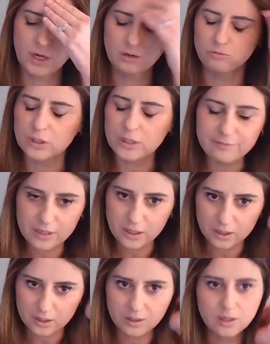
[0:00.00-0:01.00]

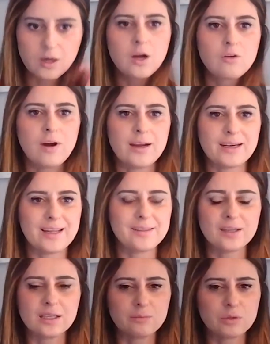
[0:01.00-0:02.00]
Relivion right? And I
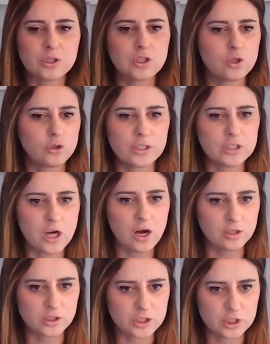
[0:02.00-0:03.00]
think it was
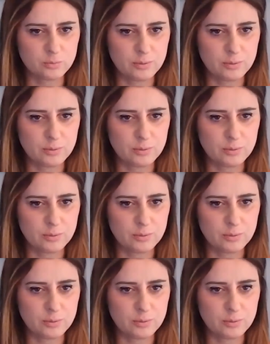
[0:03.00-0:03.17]
$30 to